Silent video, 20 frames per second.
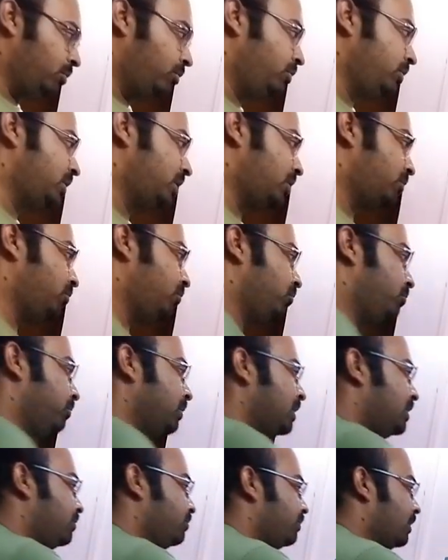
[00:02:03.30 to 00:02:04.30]

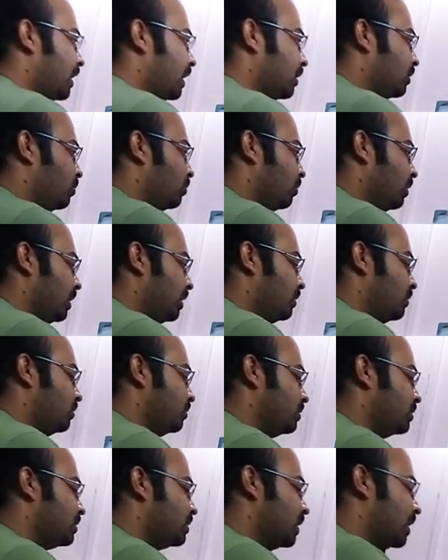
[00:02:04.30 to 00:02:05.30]
which we are going
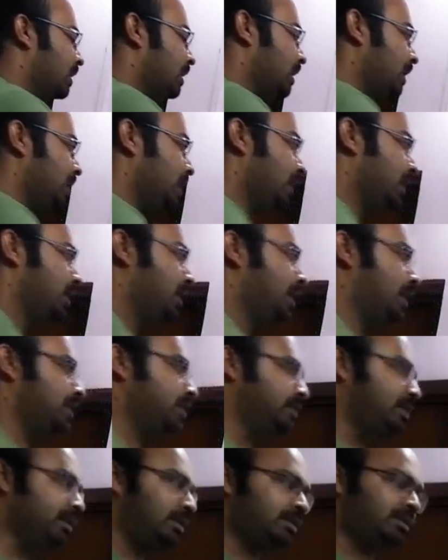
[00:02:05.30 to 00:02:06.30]
to study
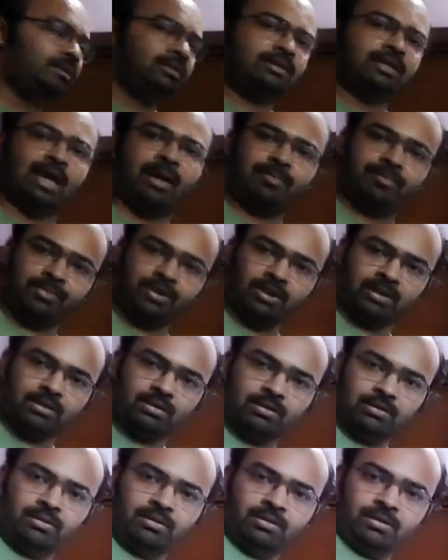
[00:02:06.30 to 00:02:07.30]
in this chapter.